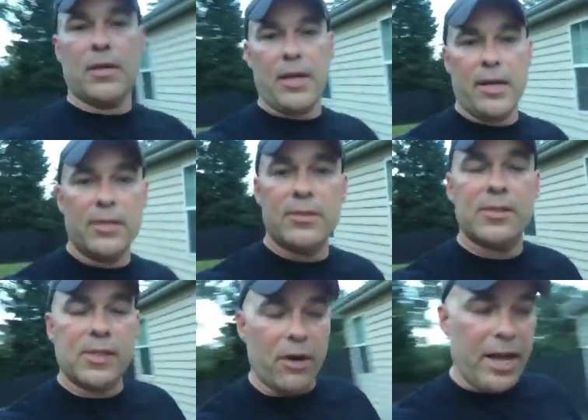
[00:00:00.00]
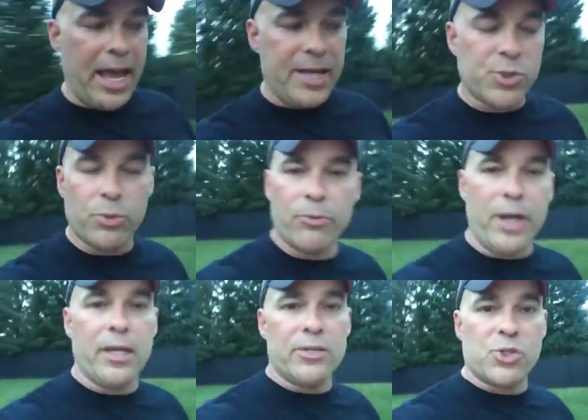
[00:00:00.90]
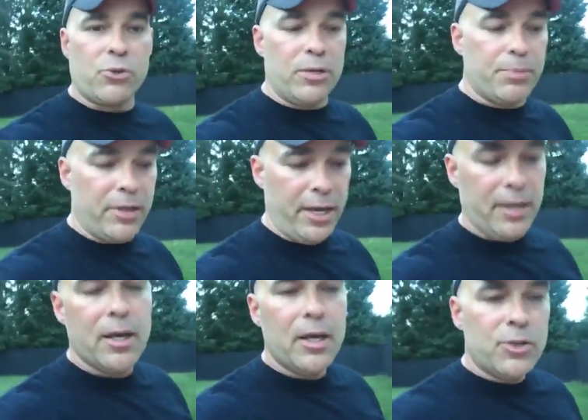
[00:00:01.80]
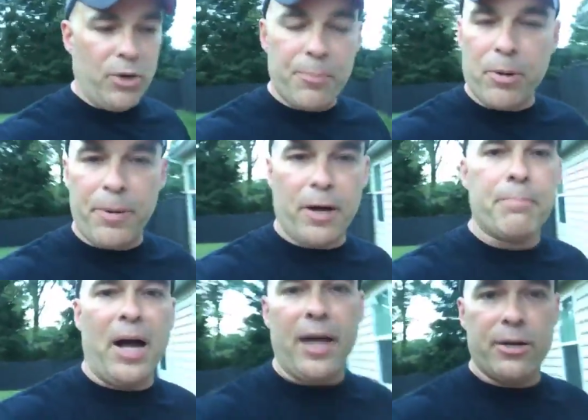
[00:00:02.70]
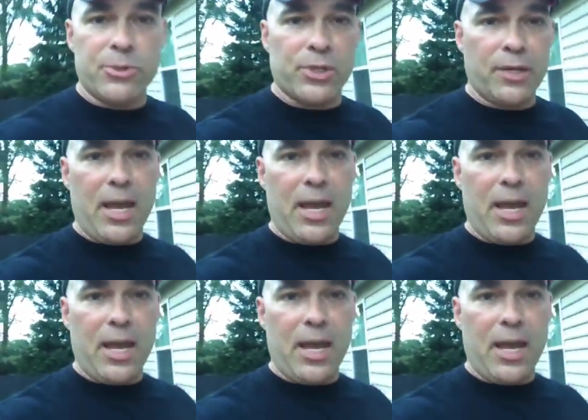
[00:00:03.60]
Okay, Sarah asks, when writing a screenplay, do I prepare bios on the